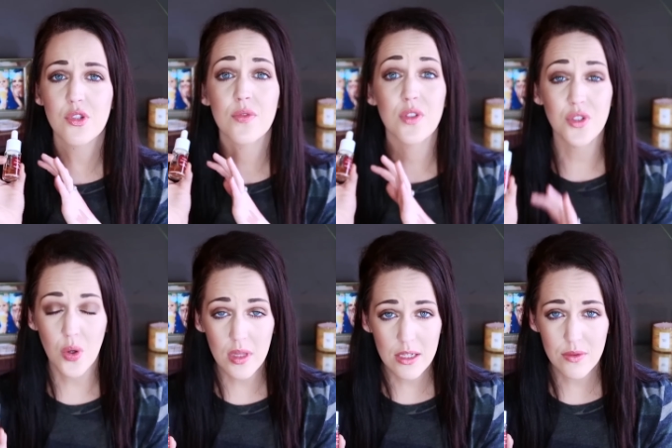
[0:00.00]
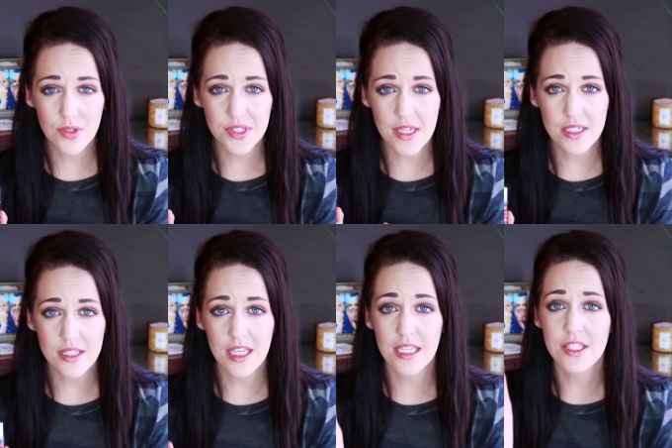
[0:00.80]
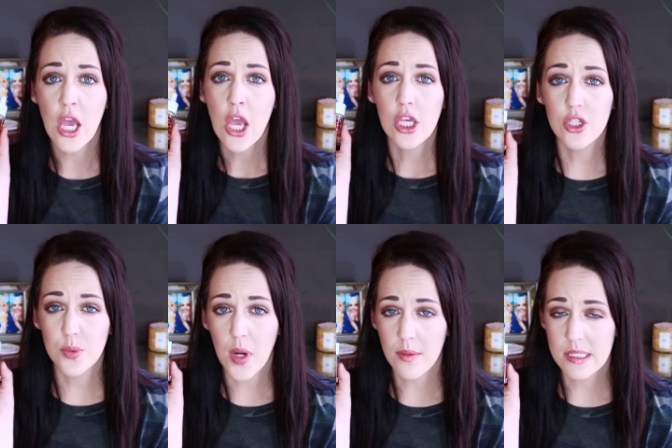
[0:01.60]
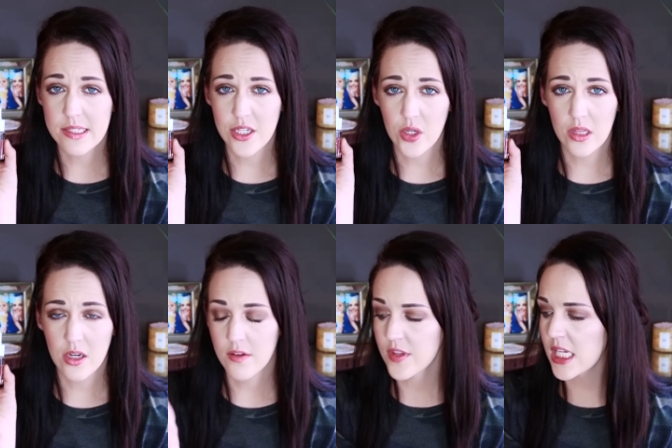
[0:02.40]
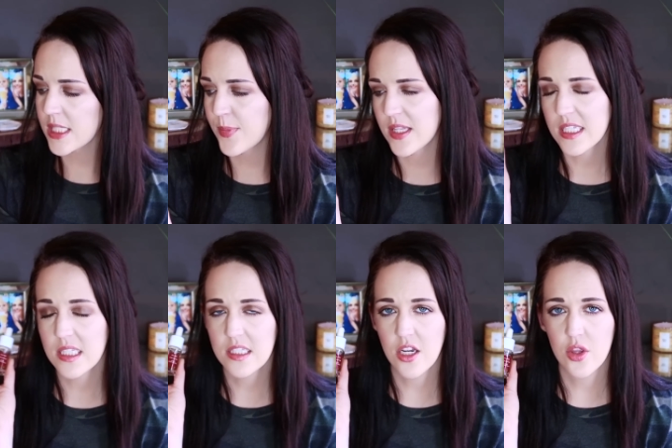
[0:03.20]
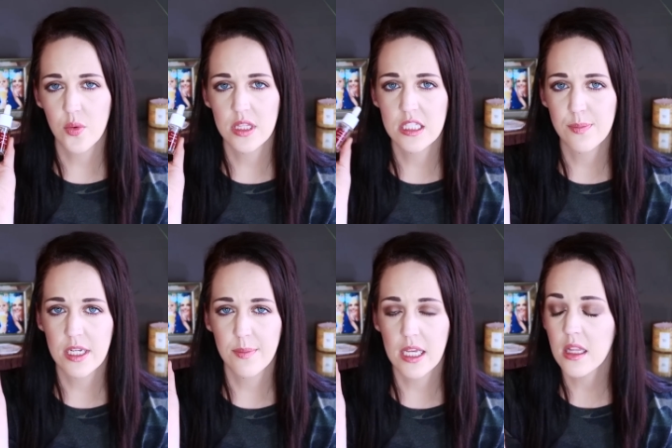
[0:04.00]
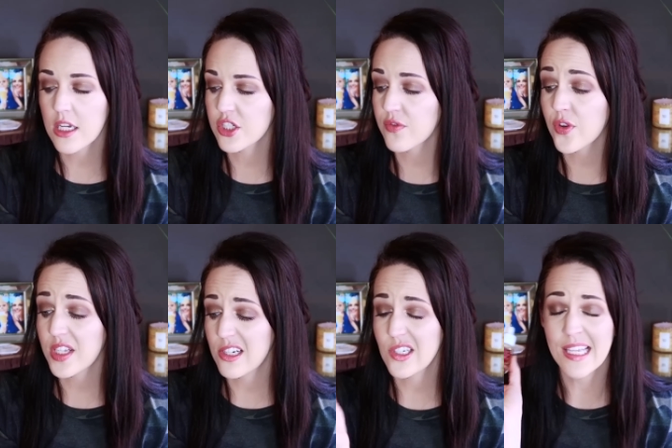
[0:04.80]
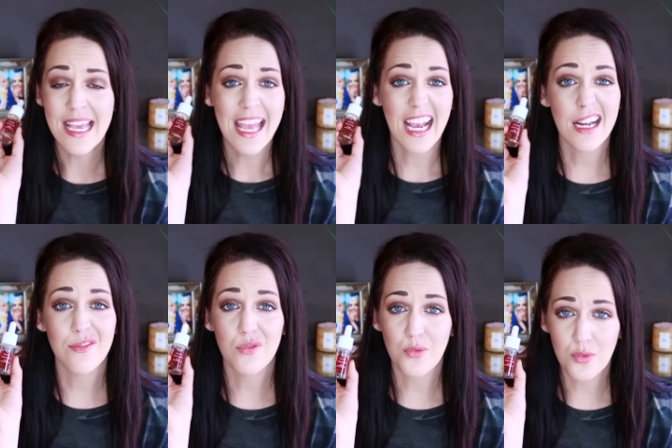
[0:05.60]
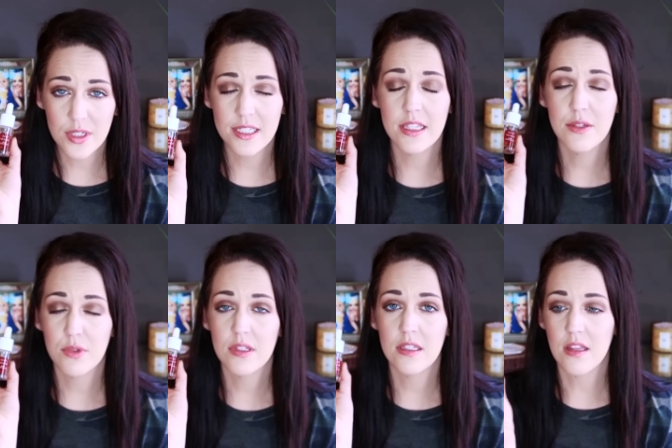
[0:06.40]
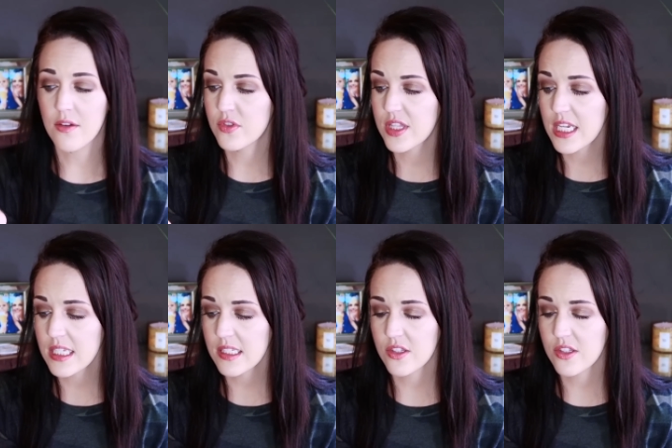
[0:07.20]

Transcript: So if you don't like rose scented things, you should probably steer clear of this. But this is another one that's been in my collection for years and I've really, really loved this.